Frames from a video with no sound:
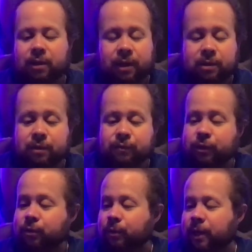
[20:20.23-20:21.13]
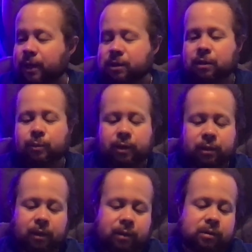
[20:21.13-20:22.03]
last, if you still have some in
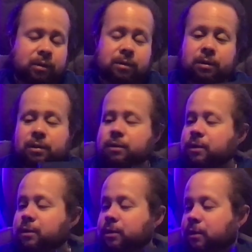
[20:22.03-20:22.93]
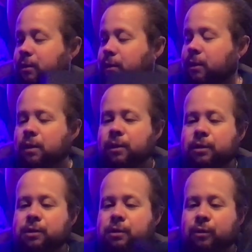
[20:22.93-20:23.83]
there. So, because this
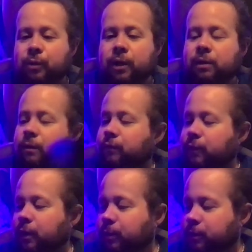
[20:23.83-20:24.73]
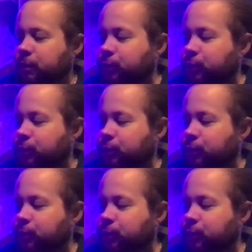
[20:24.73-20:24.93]
is a great fragrance.